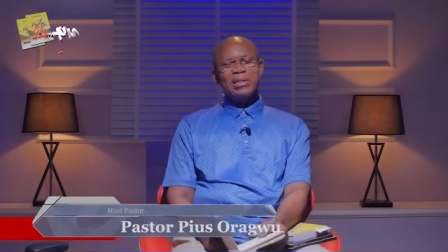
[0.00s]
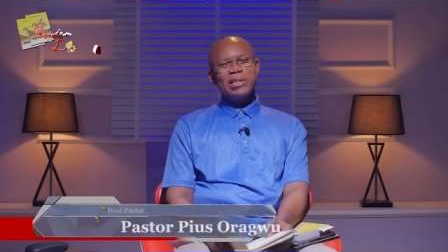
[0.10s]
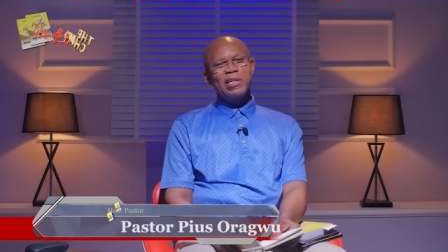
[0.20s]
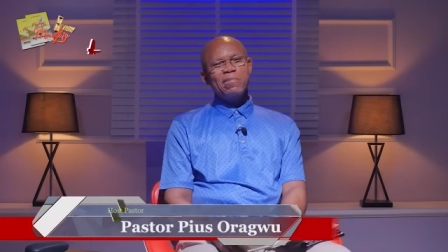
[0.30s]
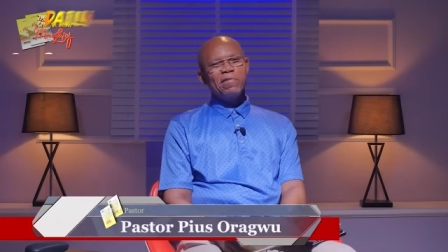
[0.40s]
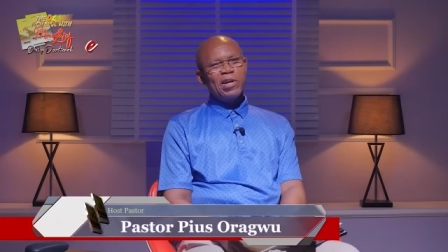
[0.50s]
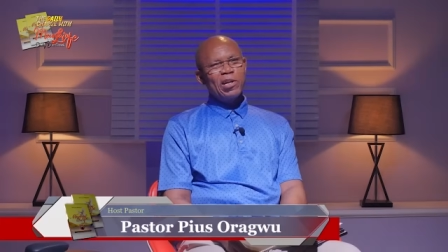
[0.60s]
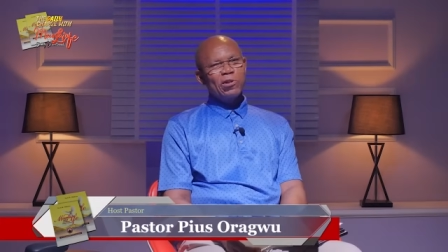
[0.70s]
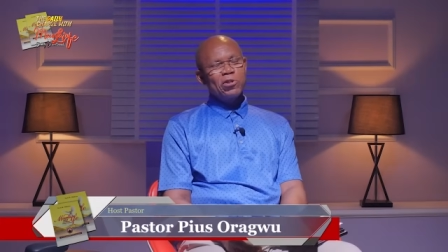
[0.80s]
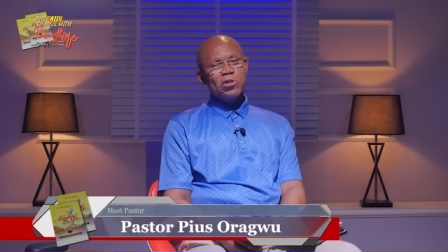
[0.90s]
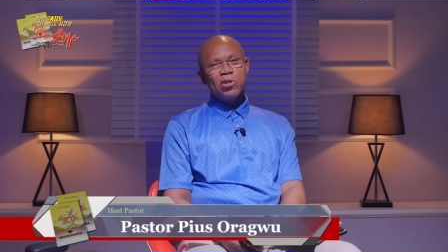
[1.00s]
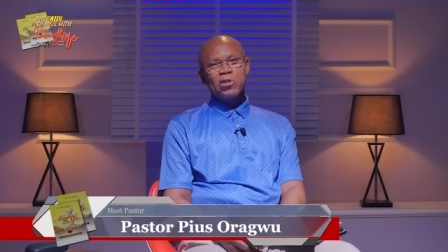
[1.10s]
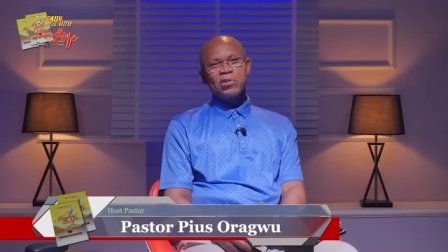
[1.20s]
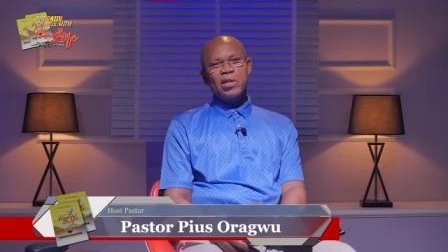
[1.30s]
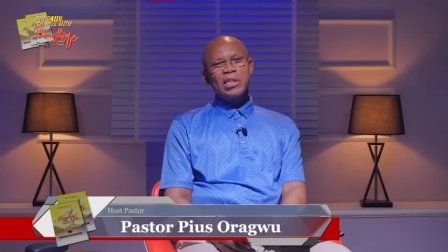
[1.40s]
in the name of our Lord
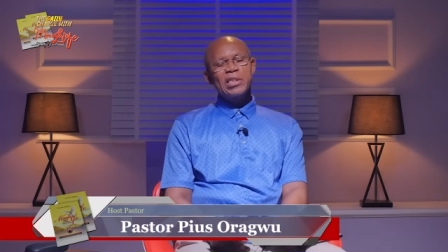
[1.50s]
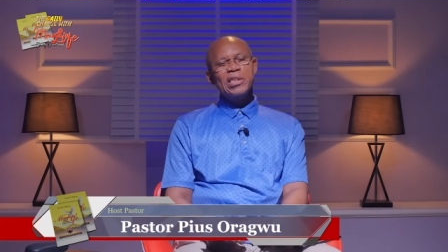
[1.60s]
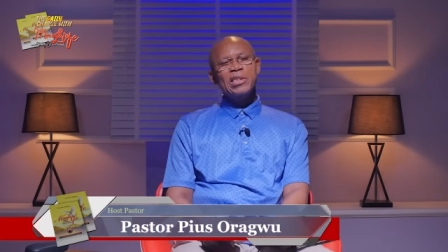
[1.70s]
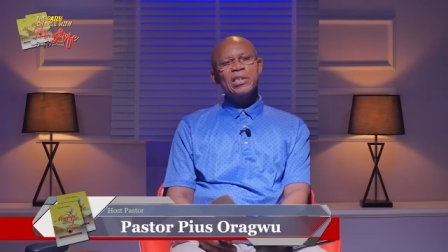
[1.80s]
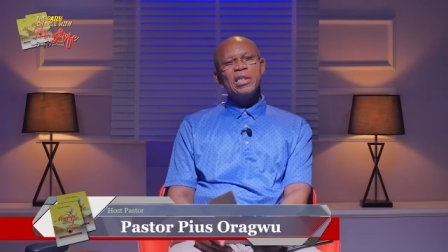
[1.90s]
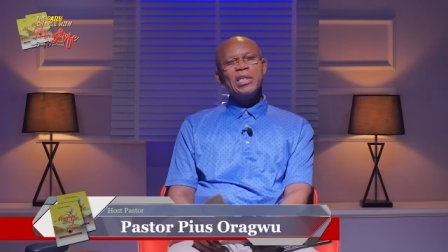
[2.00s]
Jesus Christ.